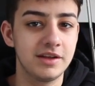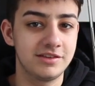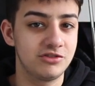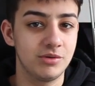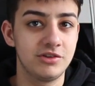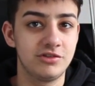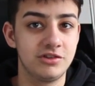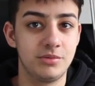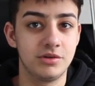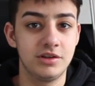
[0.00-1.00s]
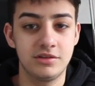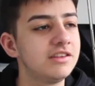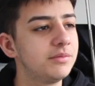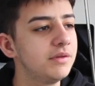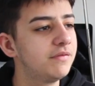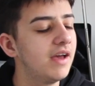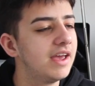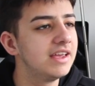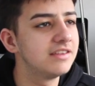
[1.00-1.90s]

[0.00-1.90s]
that situation to be honest to be fair it